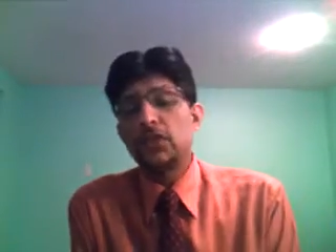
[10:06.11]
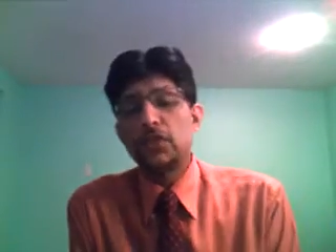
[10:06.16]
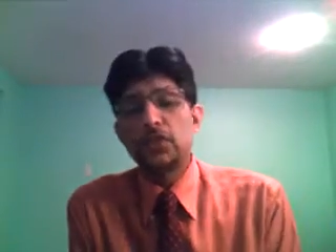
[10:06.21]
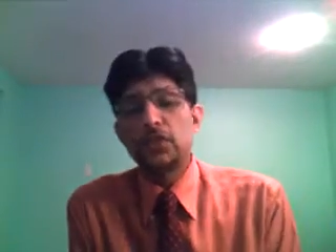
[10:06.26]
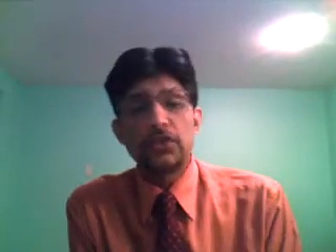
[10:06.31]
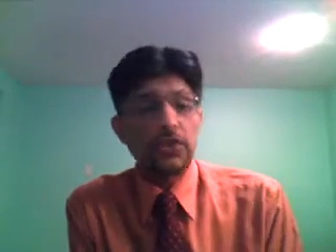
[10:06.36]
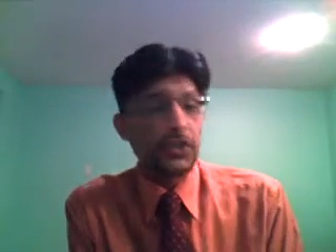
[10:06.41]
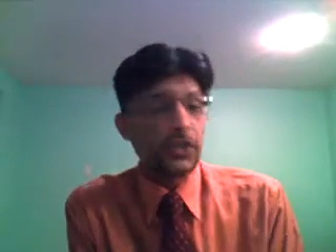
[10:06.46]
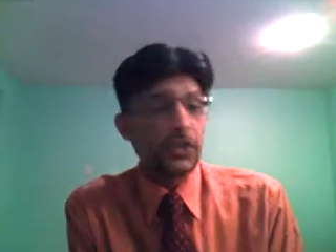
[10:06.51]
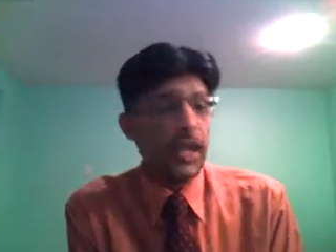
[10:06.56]
So
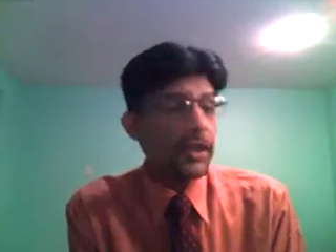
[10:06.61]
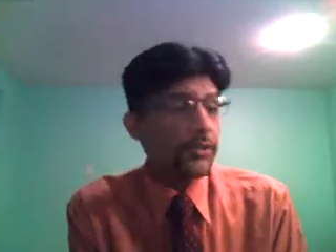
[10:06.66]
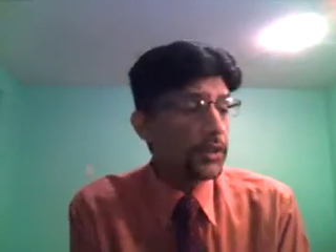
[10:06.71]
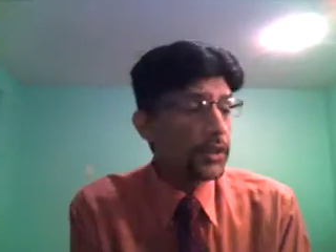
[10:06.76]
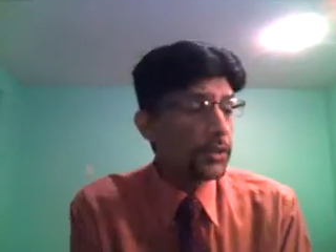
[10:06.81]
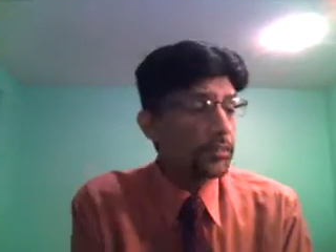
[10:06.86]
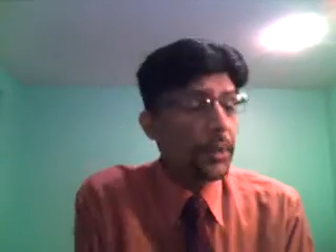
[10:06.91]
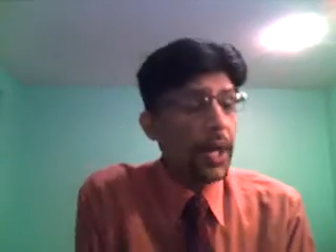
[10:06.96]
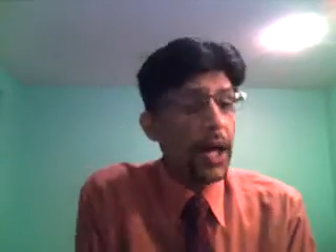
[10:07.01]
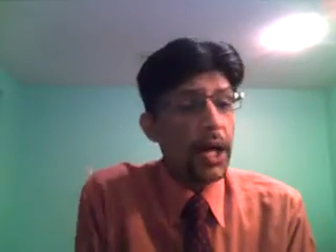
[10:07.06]
the South
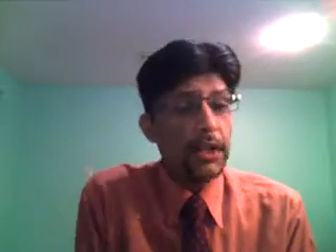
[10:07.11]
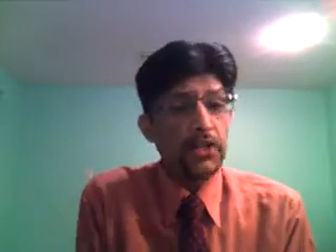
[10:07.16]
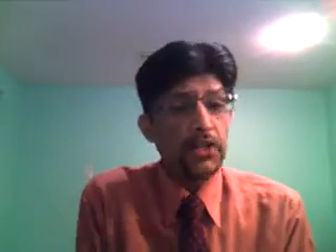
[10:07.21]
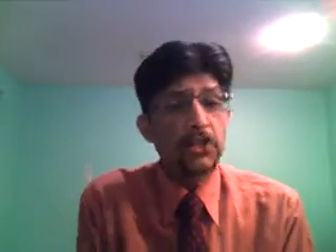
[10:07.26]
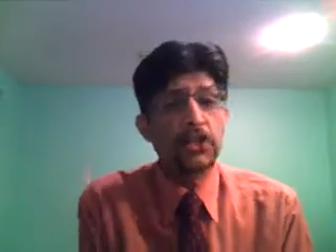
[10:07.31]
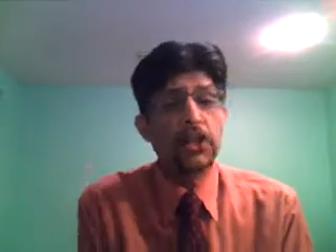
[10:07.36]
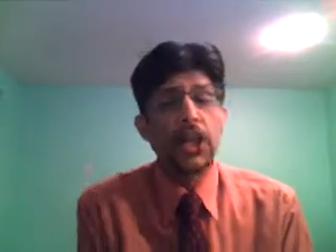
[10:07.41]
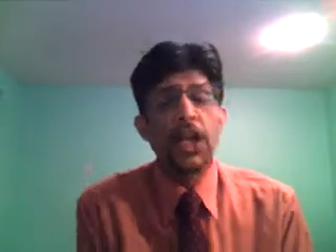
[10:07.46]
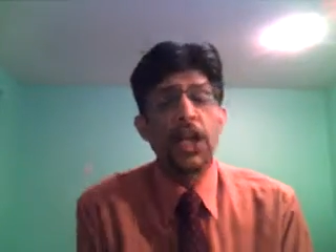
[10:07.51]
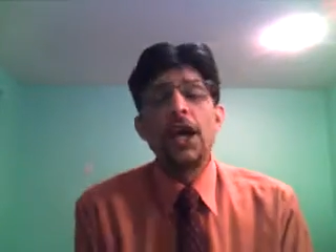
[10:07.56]
African
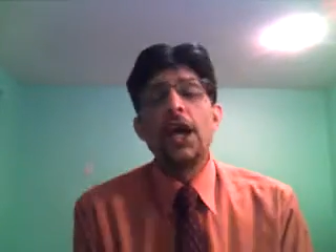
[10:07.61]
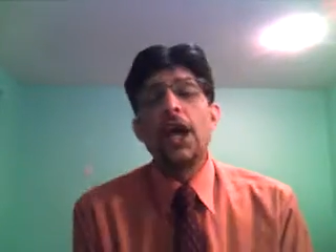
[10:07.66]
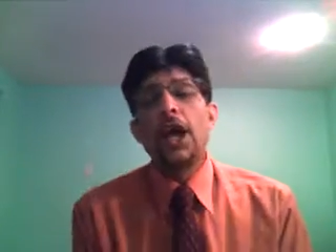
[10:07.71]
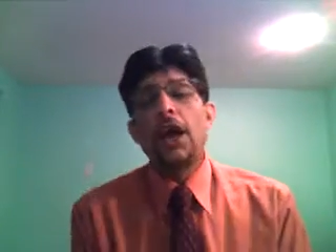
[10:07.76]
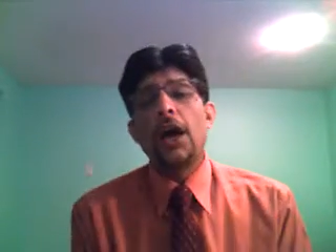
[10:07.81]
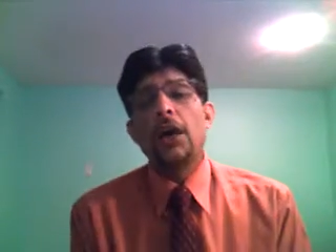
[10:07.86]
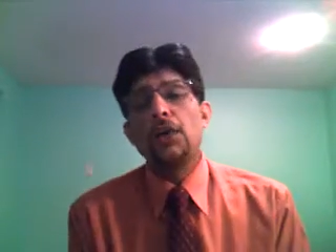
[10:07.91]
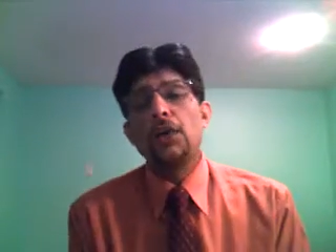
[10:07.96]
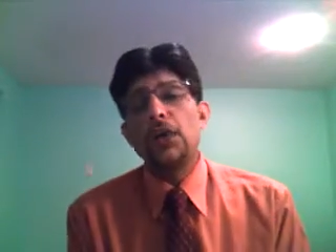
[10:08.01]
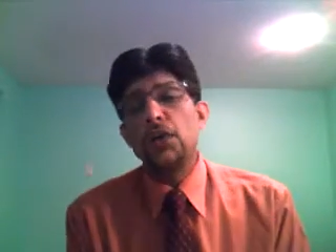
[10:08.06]
bowlers
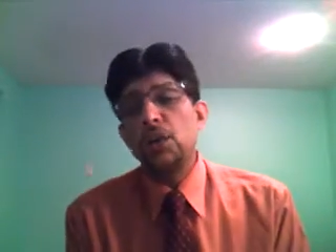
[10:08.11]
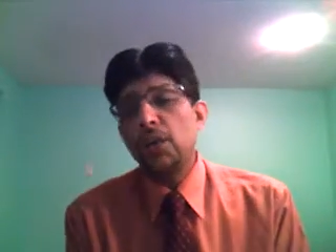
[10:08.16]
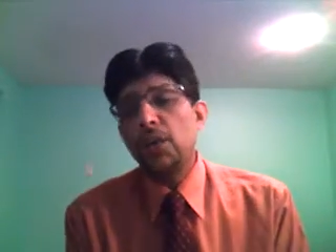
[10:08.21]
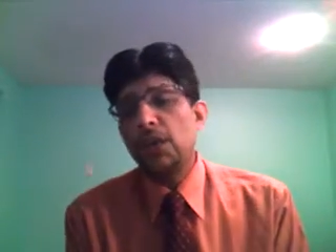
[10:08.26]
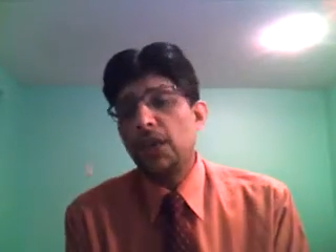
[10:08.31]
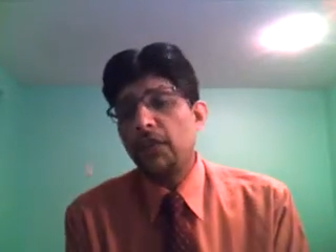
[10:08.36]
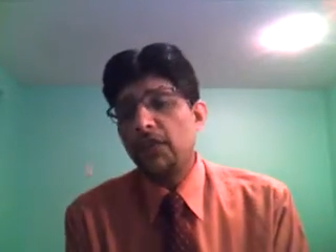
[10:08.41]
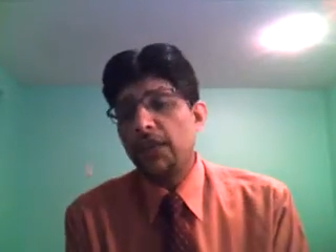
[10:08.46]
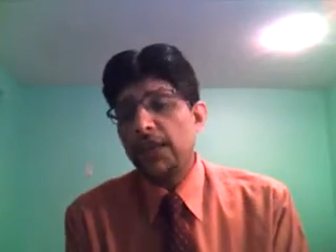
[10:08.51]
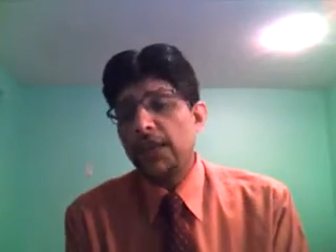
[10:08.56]
were
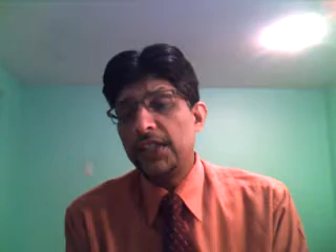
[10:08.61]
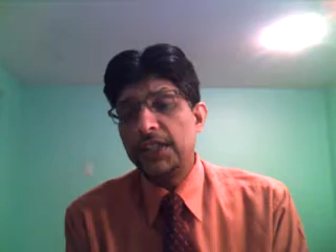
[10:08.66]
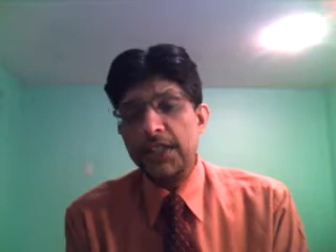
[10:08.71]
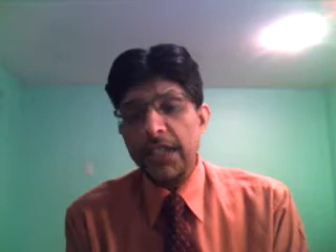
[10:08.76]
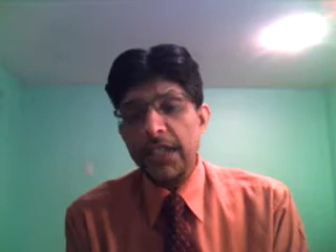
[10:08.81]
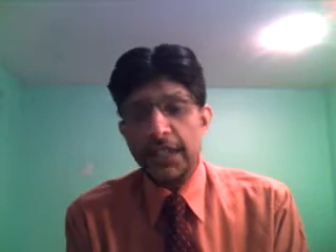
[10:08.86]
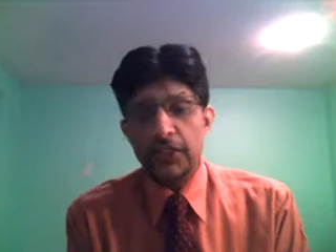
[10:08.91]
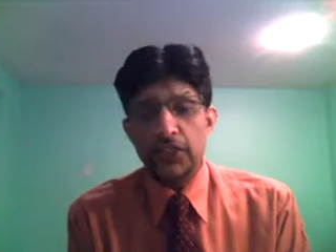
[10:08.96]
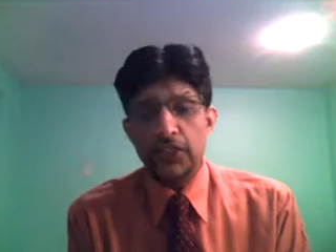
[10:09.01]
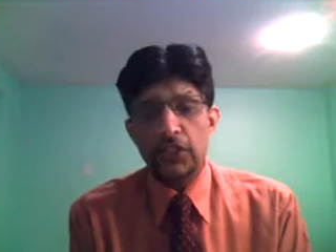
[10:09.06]
doing a
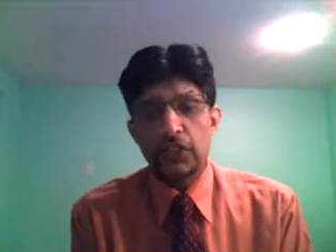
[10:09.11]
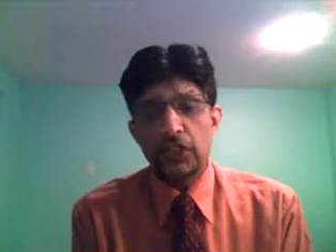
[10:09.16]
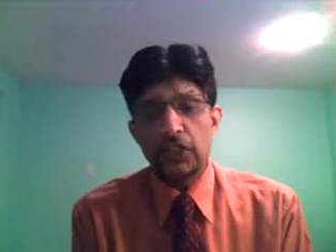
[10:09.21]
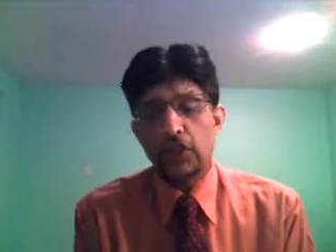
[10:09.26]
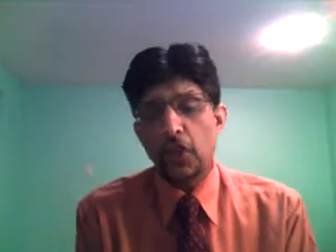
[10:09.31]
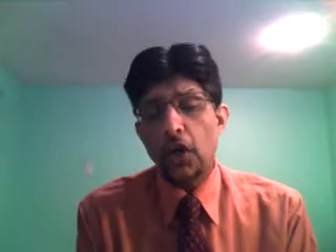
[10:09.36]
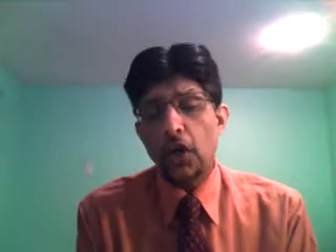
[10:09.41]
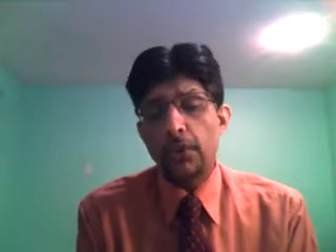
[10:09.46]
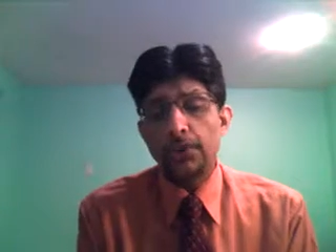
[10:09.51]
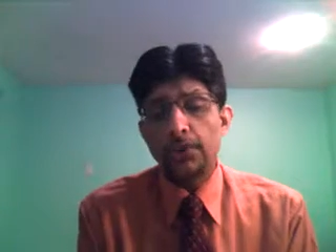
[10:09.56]
fantastic
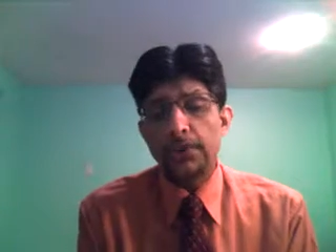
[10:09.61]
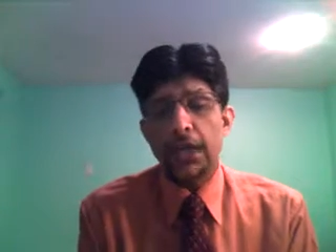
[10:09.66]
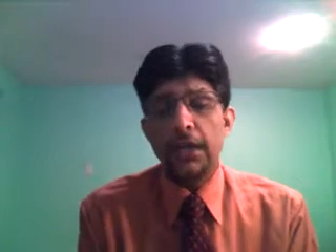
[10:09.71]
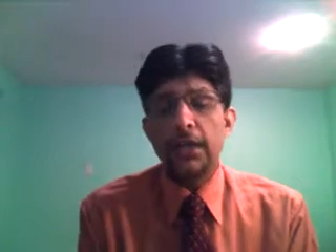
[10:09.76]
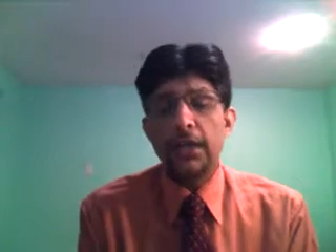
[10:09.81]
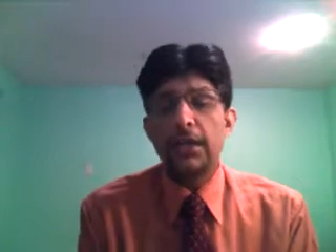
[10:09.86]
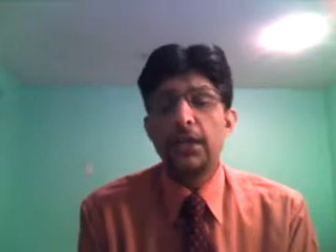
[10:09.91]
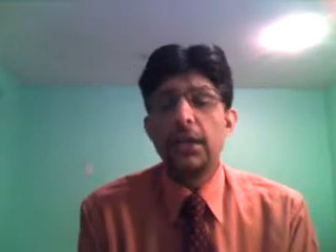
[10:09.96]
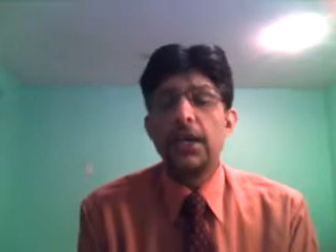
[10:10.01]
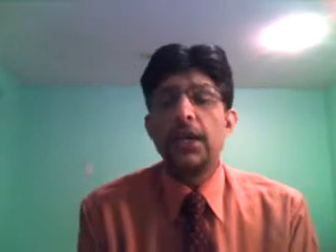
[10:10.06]
job
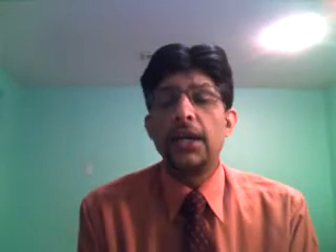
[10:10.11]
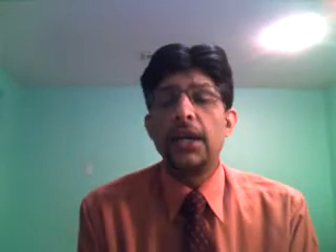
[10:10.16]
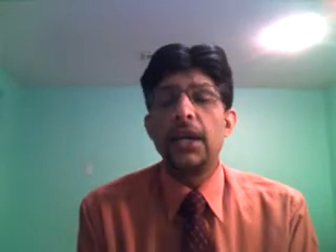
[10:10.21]
there.